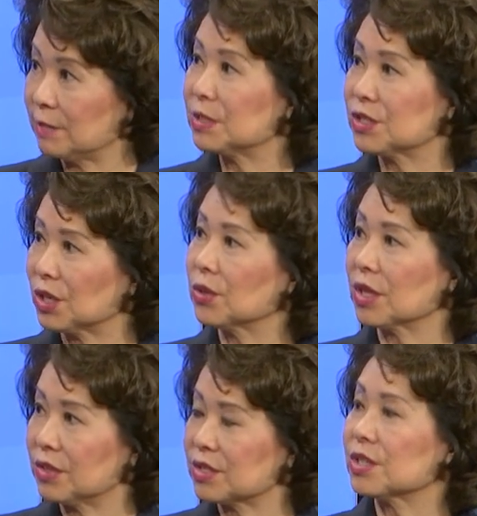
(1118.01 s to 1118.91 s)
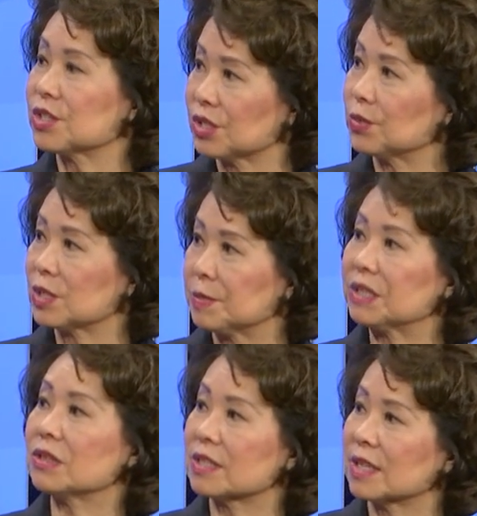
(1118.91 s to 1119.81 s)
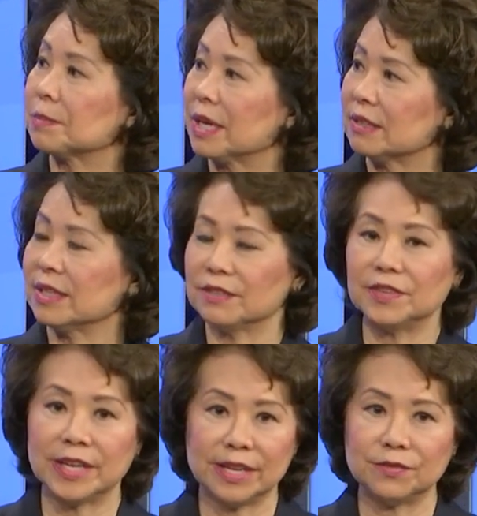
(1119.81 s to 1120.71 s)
I've been told that this issue was being looked at by the F A